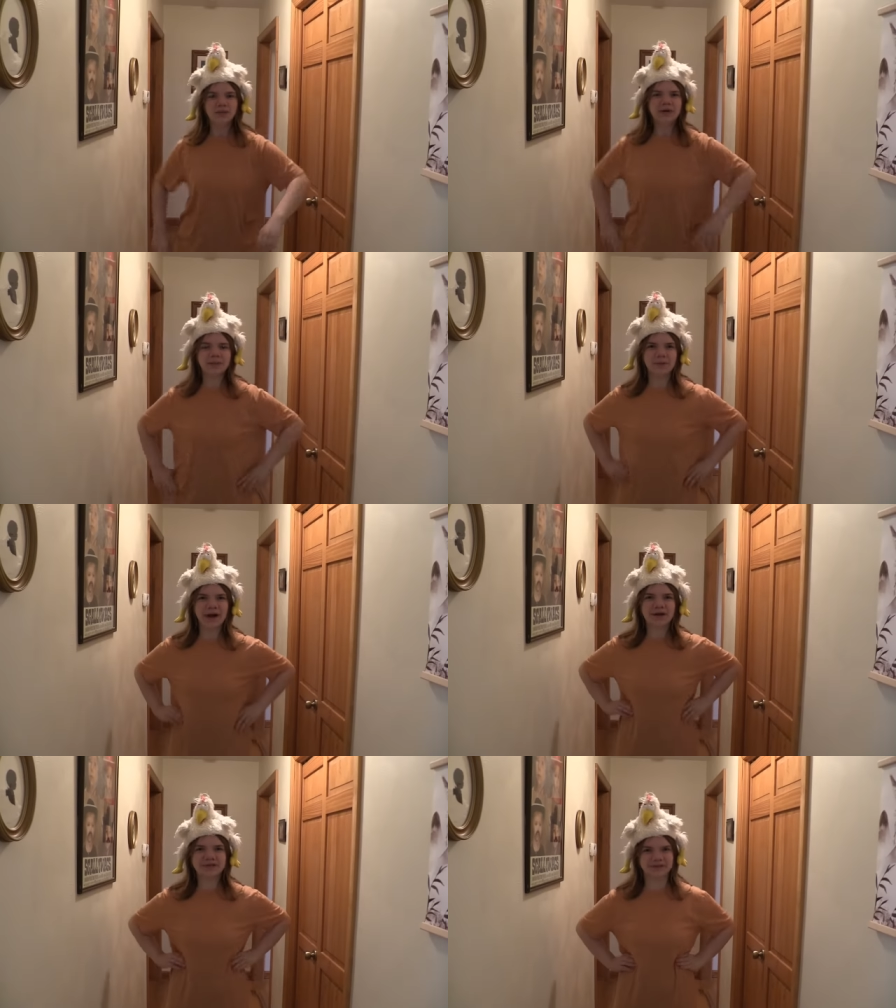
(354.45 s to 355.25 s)
be
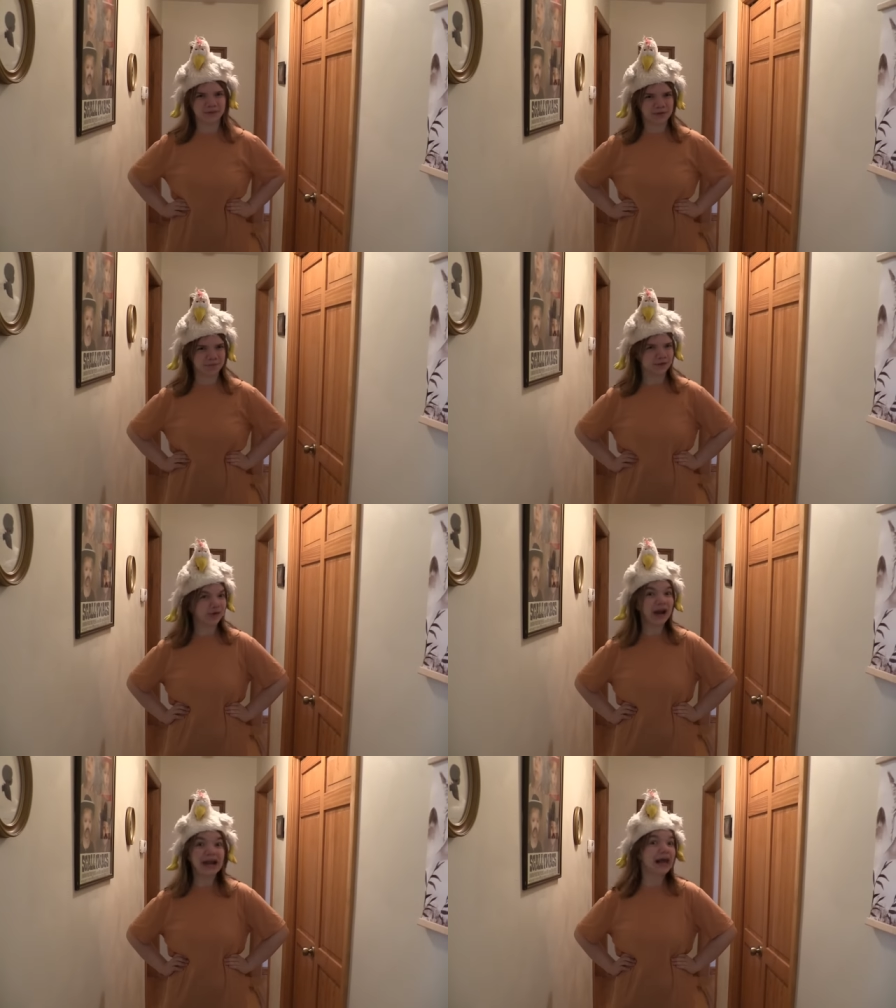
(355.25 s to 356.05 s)
prepared for some
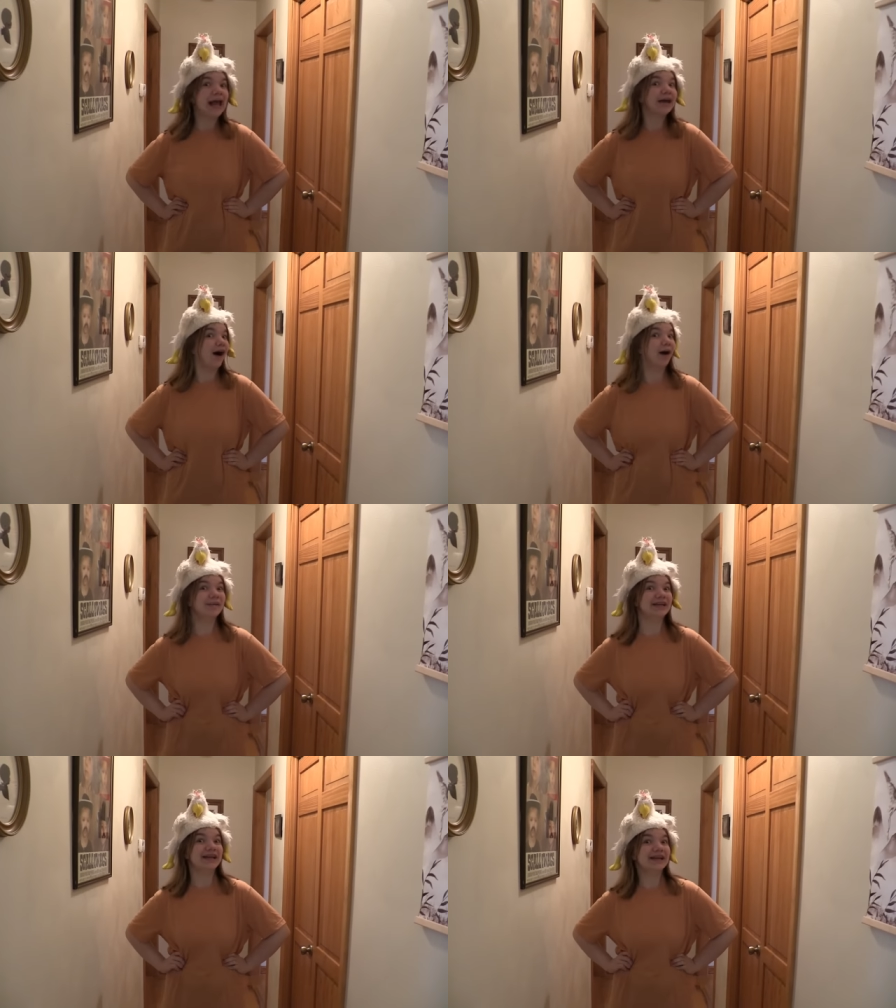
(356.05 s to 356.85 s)
great A
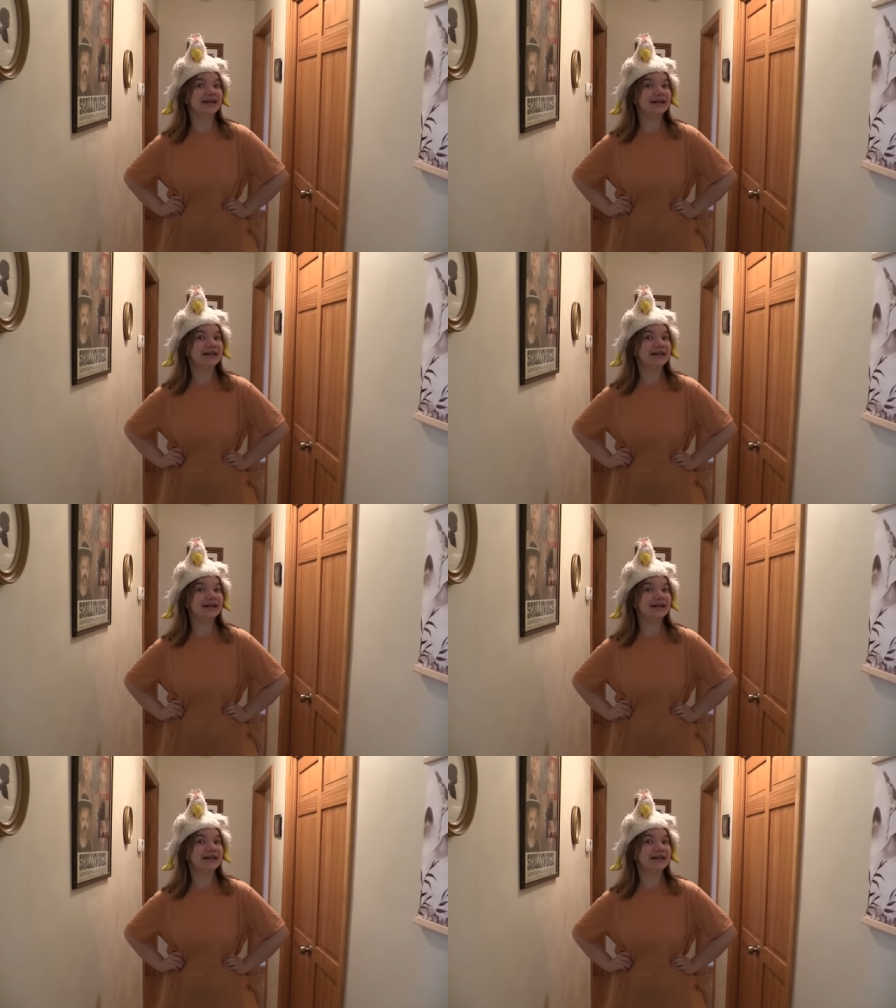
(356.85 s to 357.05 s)
comedy.